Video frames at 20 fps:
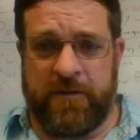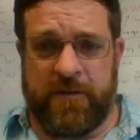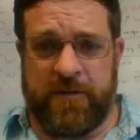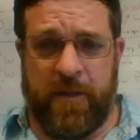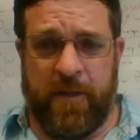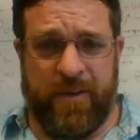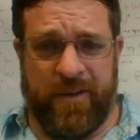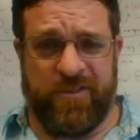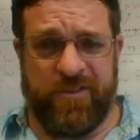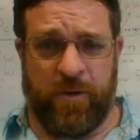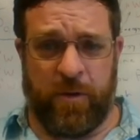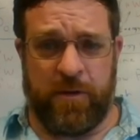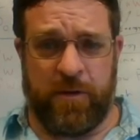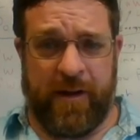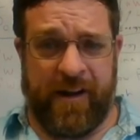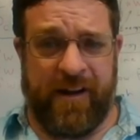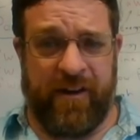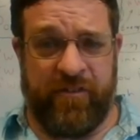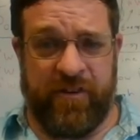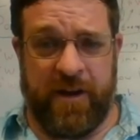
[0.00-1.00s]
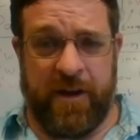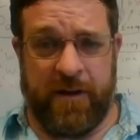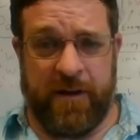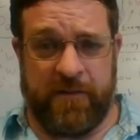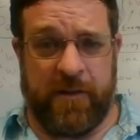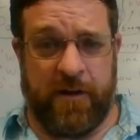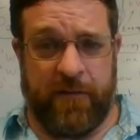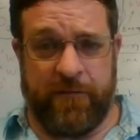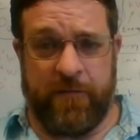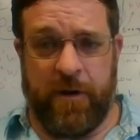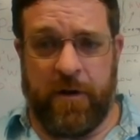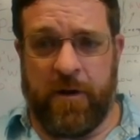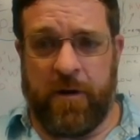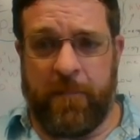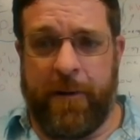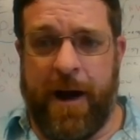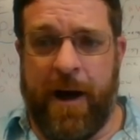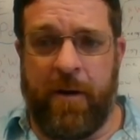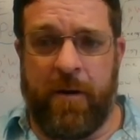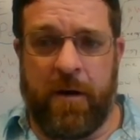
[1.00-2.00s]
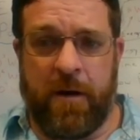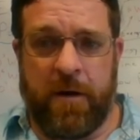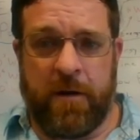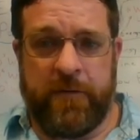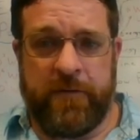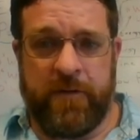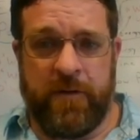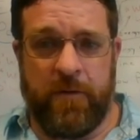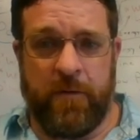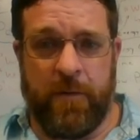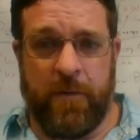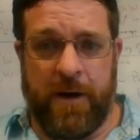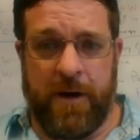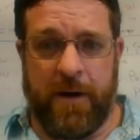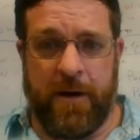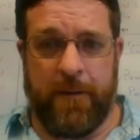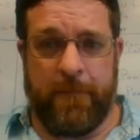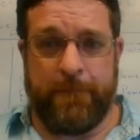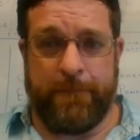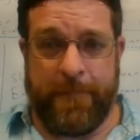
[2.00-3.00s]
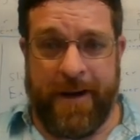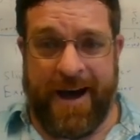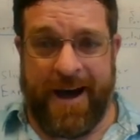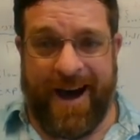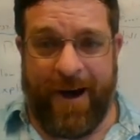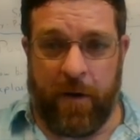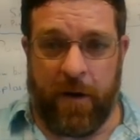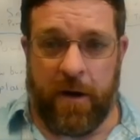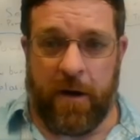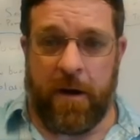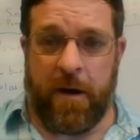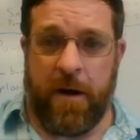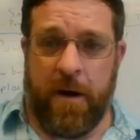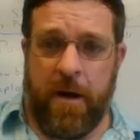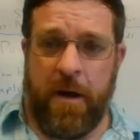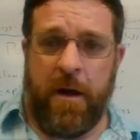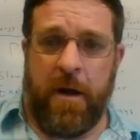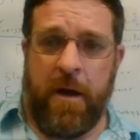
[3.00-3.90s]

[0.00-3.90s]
So that we use solar energy instead of nuclear power to uh, power